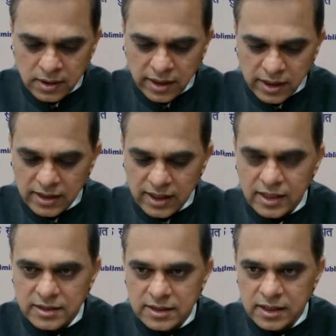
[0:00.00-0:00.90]
India
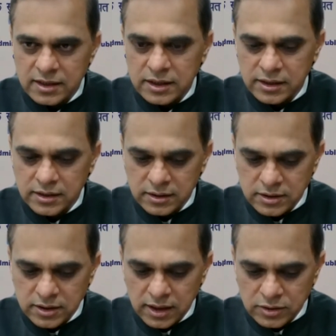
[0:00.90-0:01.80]
has succeeded in
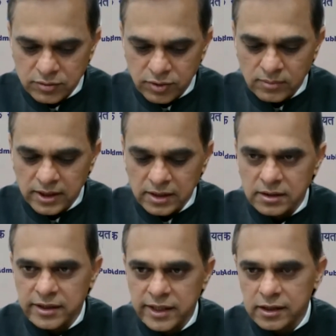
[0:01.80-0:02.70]

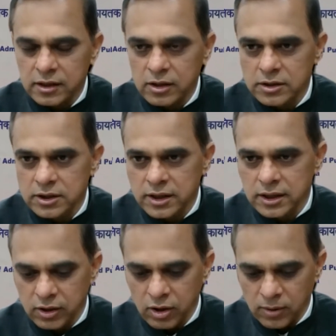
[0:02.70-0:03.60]
transforming
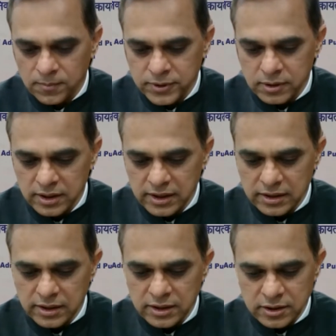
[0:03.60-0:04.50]
technologically
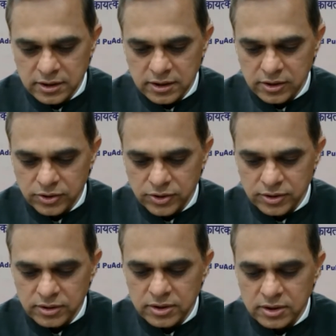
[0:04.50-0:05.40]
obsolete
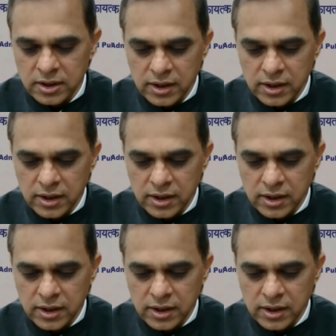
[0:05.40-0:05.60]
institutions